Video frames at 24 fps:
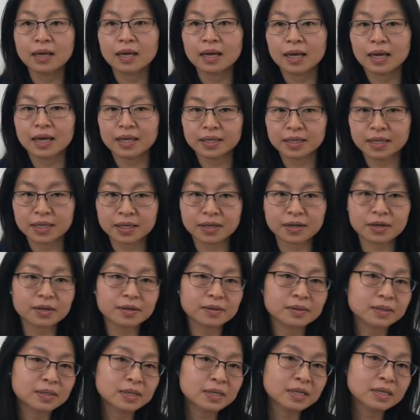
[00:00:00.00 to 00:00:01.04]
And here,
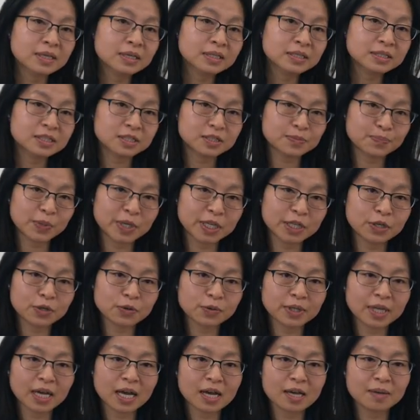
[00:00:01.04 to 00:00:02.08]
this P D U
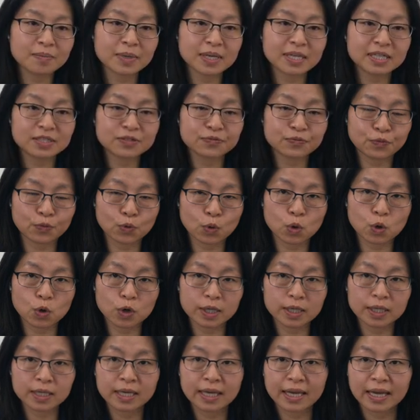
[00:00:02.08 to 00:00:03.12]
type is
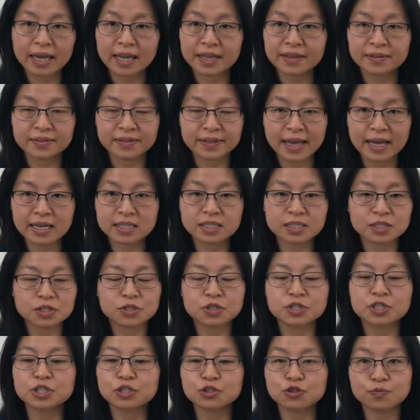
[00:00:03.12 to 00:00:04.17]
four, and length
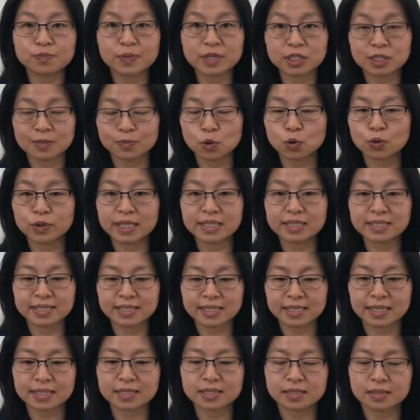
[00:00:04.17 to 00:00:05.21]
just need to be smaller than the
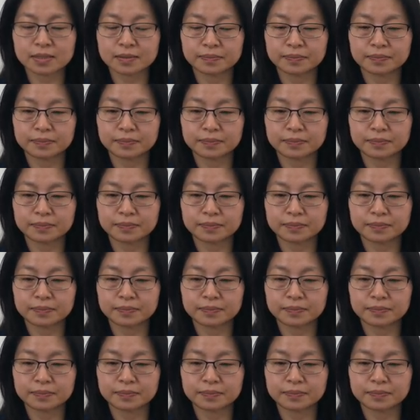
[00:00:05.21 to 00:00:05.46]
six.